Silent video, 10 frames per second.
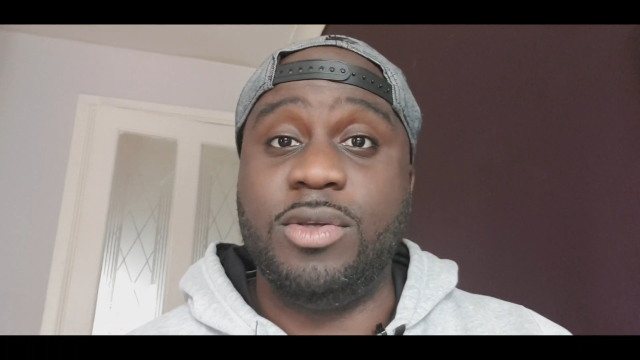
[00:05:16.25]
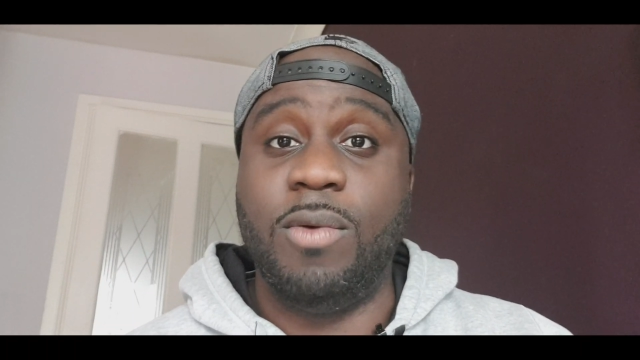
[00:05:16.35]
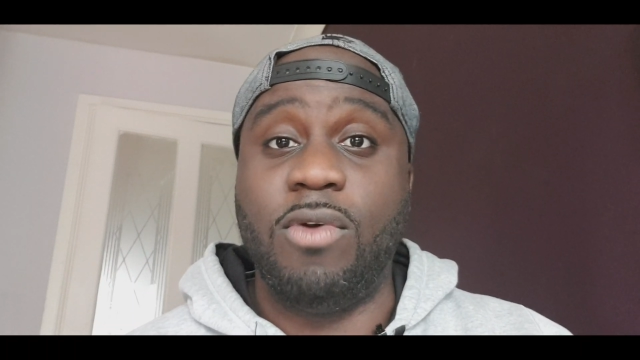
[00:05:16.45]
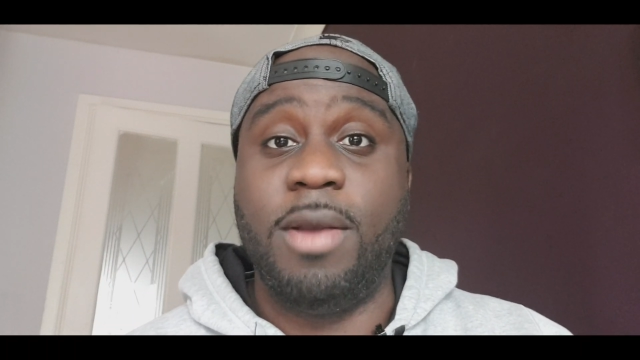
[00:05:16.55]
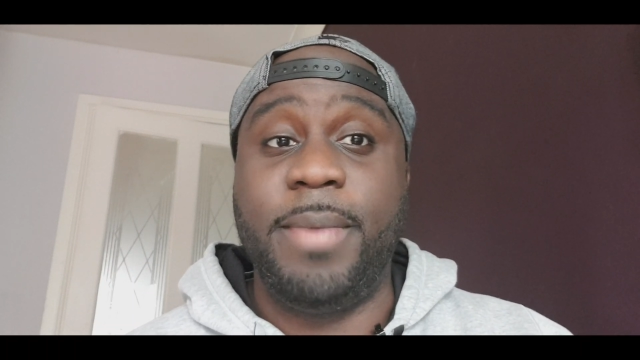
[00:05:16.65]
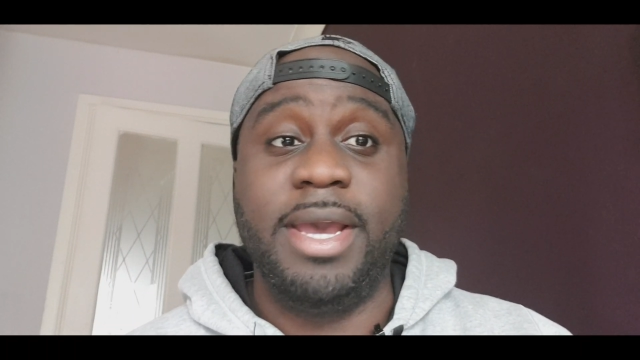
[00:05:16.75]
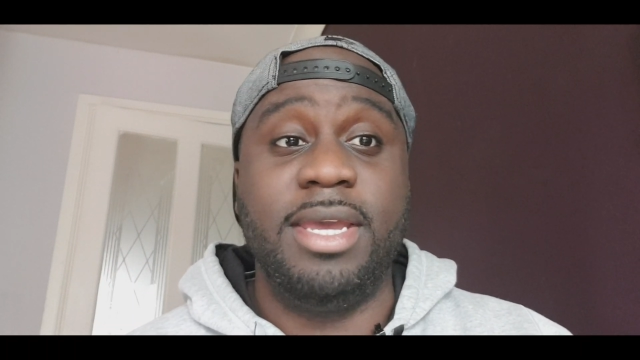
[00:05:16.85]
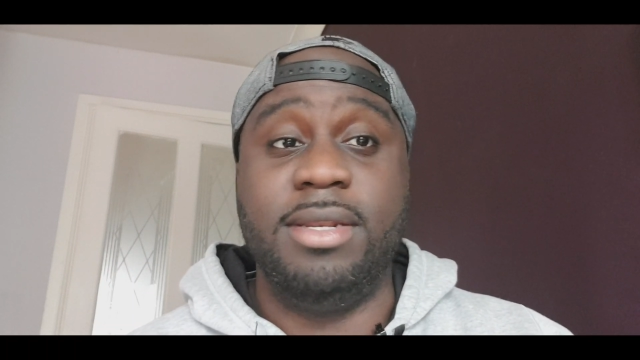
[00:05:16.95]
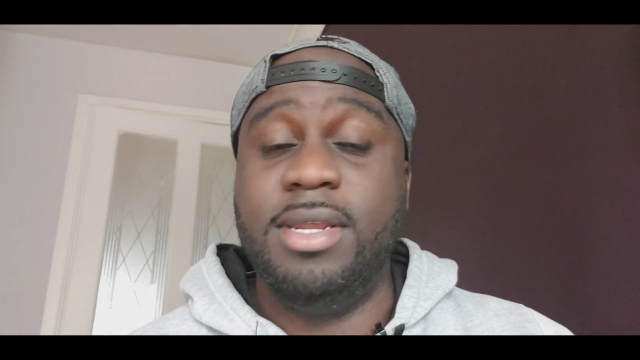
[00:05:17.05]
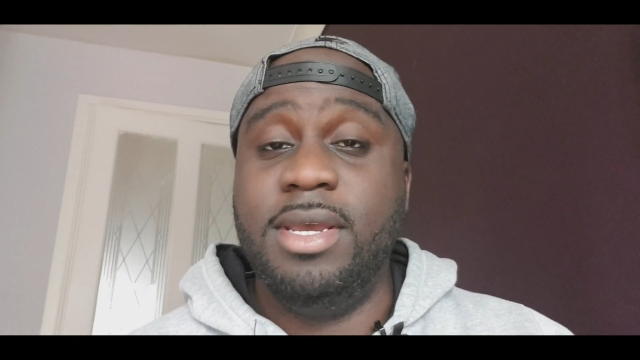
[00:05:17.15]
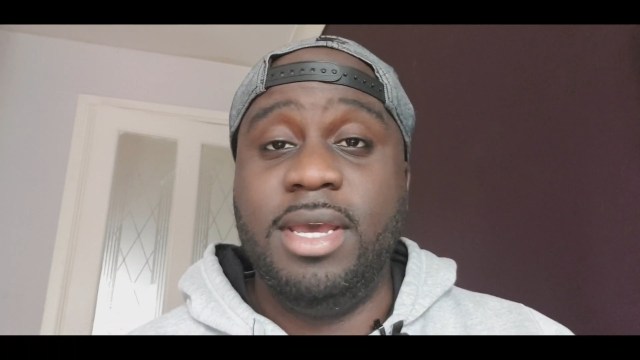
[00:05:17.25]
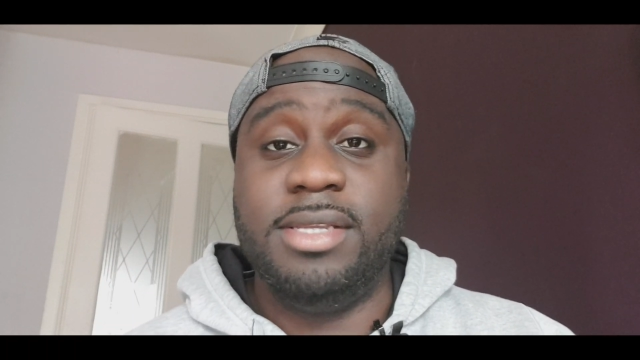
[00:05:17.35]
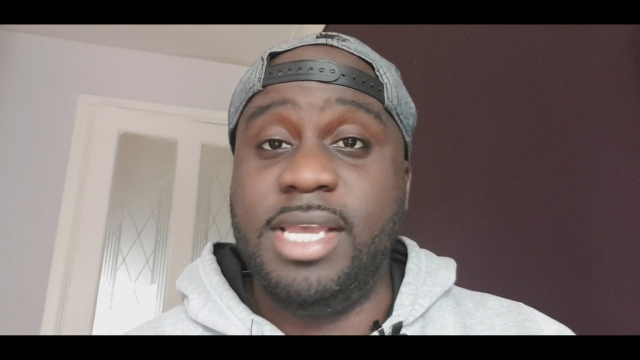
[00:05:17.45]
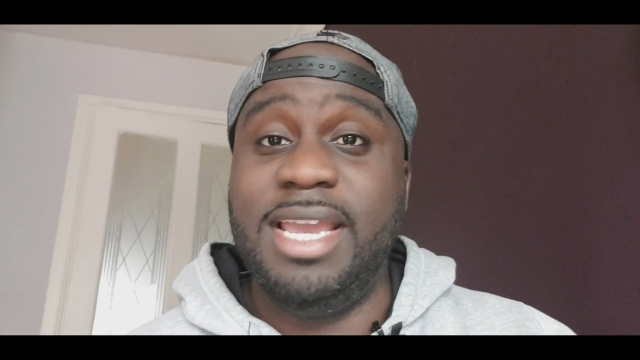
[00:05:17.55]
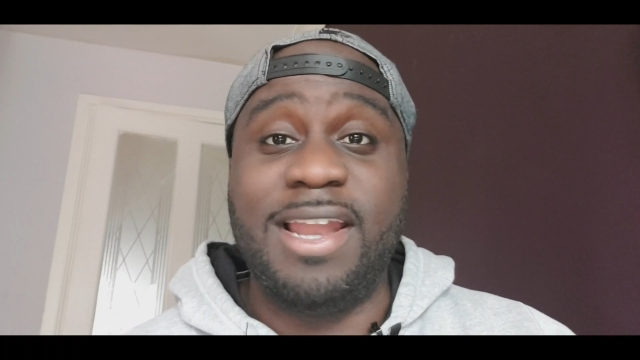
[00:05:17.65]
to a right back and
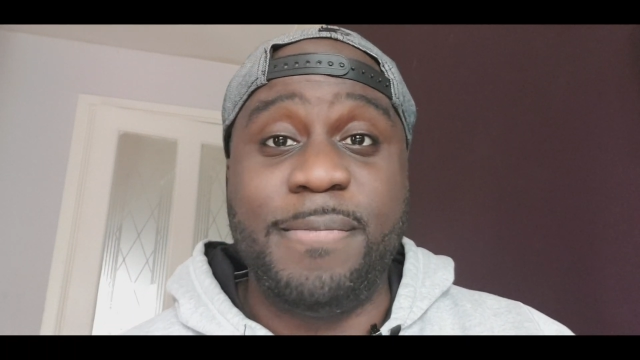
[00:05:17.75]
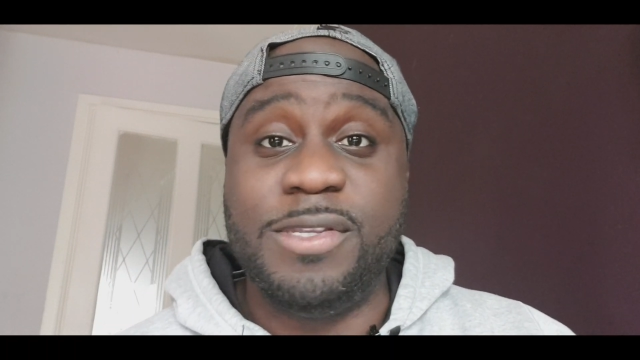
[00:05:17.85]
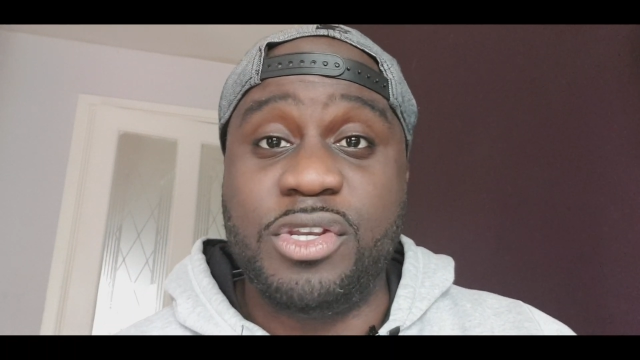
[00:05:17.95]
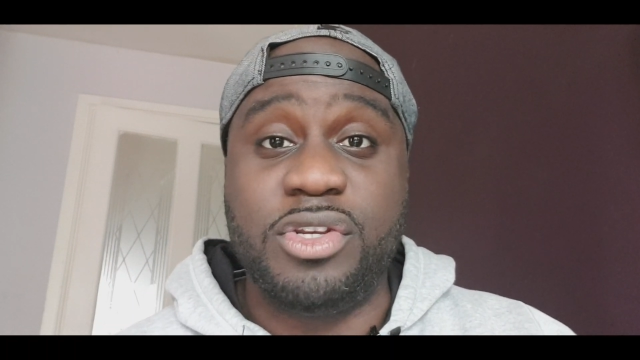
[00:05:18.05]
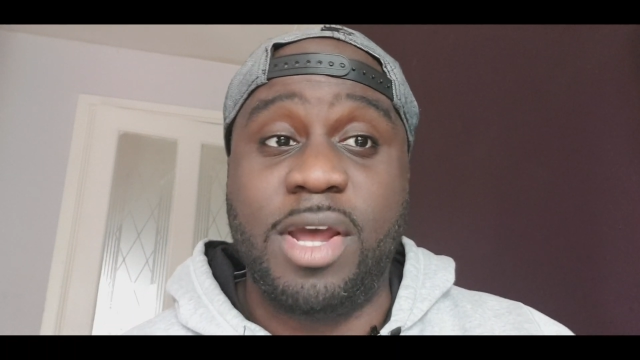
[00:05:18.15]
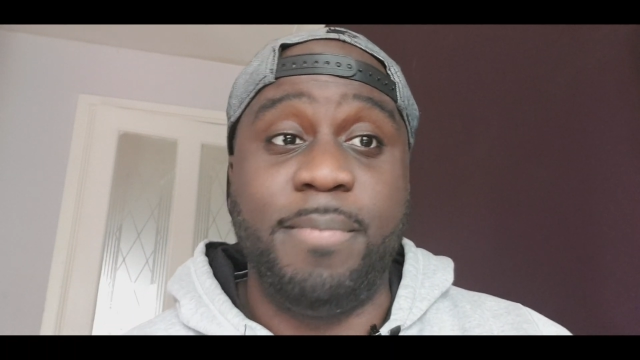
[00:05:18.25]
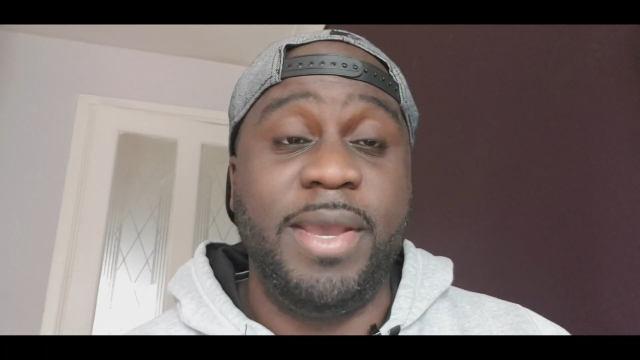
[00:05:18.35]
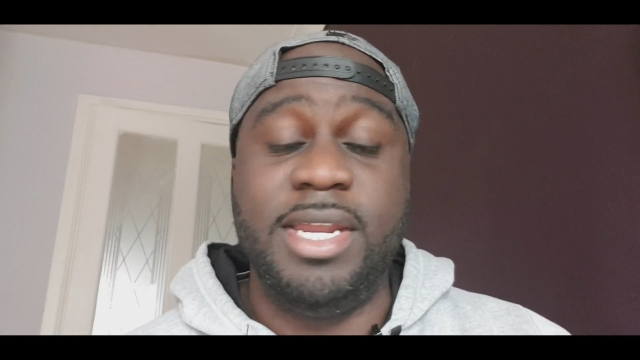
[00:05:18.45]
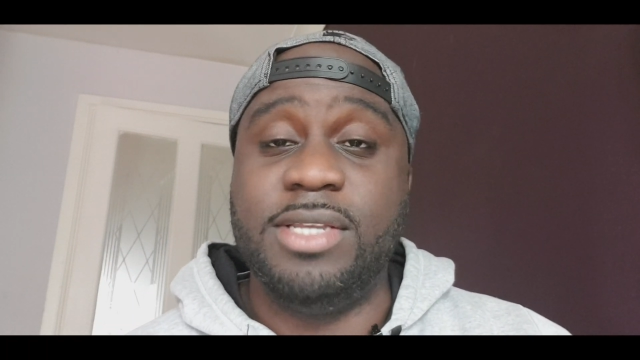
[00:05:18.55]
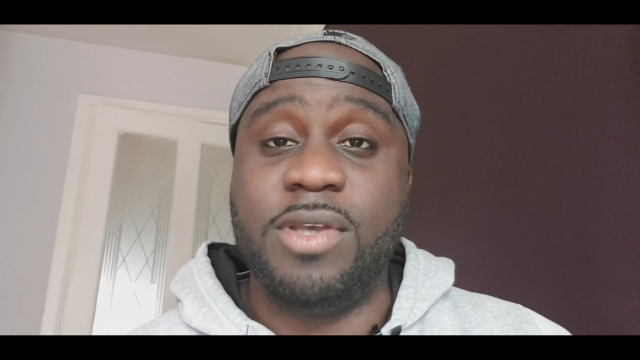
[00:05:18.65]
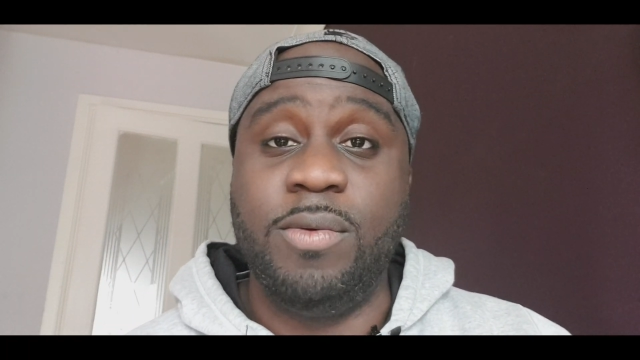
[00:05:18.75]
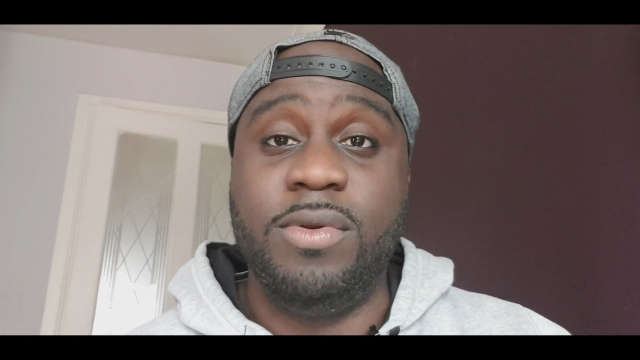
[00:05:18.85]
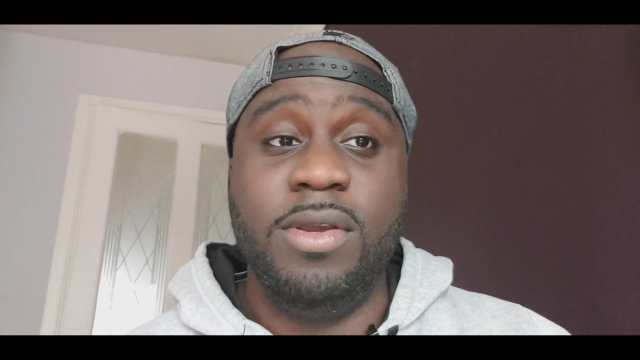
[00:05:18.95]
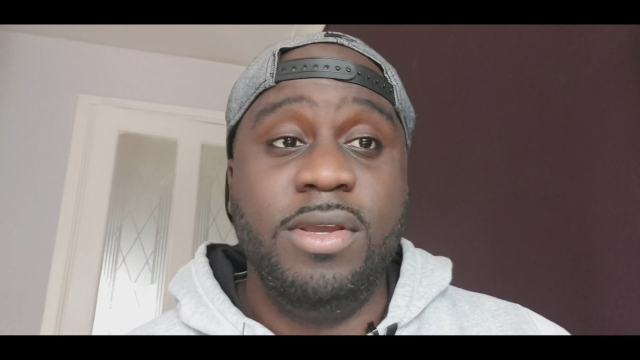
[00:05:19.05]
has eaten that position up, made it his own.